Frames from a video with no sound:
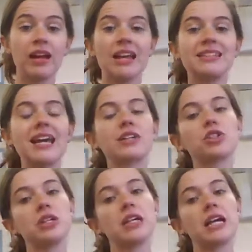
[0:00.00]
It's
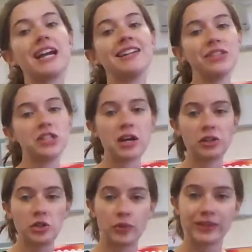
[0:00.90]
actually kind of a
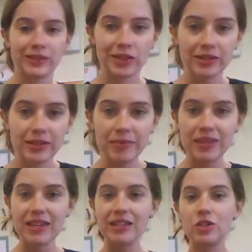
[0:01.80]
tongue twister,
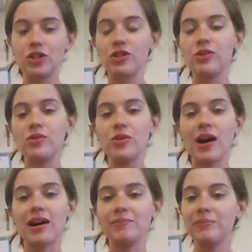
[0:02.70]
something to
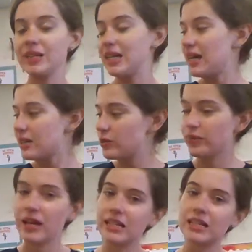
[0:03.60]
get us
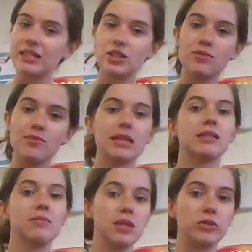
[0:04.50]
ready to make
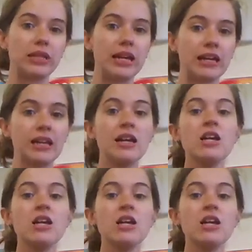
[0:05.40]
some music.